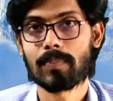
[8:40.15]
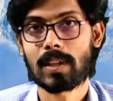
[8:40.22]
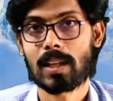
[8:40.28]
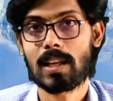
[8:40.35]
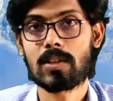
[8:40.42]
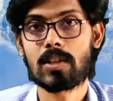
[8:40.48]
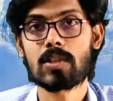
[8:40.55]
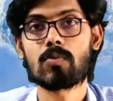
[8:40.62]

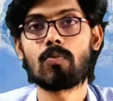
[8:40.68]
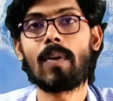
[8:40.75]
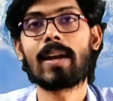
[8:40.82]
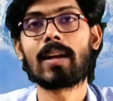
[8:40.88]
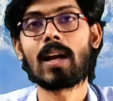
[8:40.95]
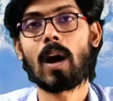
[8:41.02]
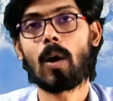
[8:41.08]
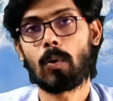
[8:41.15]
He just
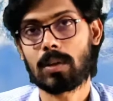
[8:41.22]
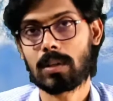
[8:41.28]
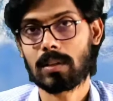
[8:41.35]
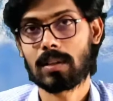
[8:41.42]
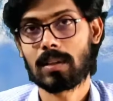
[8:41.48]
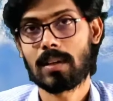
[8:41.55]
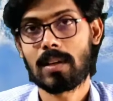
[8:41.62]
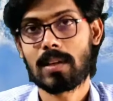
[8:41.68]
went out
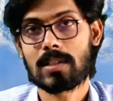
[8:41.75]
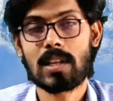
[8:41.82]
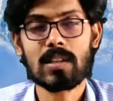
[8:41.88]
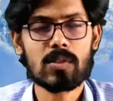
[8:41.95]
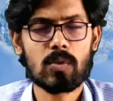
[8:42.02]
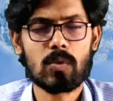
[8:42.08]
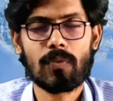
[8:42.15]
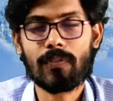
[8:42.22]

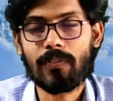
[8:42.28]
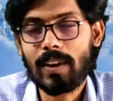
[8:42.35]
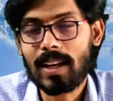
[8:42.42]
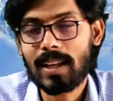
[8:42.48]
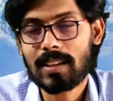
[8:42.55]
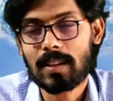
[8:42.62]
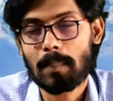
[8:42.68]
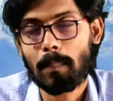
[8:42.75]
just to
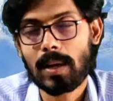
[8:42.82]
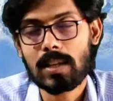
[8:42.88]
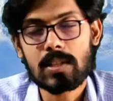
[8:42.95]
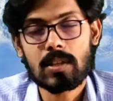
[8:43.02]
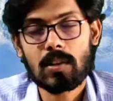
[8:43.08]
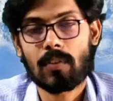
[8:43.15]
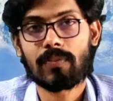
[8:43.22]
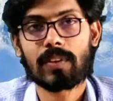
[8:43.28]
feeling the
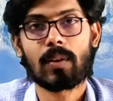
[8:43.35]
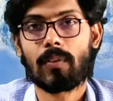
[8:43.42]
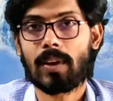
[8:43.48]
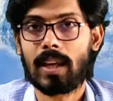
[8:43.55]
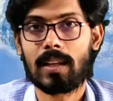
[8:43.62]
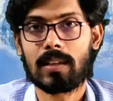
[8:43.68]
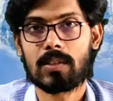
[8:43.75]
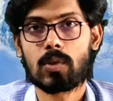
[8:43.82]
pleasure of the
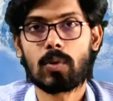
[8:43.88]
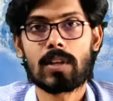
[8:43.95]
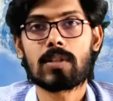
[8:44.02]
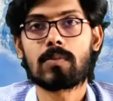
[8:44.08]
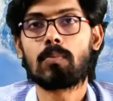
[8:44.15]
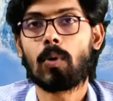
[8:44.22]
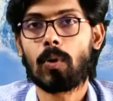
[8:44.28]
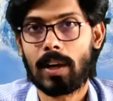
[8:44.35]
rain to his
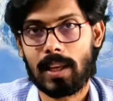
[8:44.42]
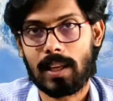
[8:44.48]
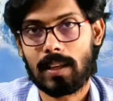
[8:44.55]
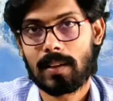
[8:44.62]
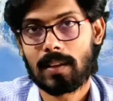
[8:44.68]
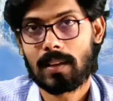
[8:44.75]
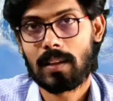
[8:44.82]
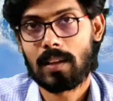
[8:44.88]
body.
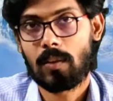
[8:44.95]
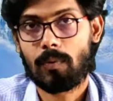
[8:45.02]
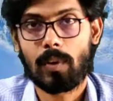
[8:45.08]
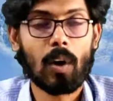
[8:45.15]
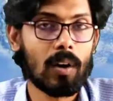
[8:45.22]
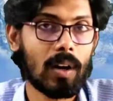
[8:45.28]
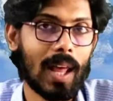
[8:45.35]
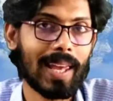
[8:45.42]
We
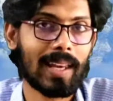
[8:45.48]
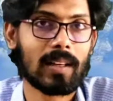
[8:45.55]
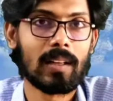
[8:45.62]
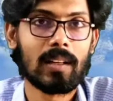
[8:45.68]
all like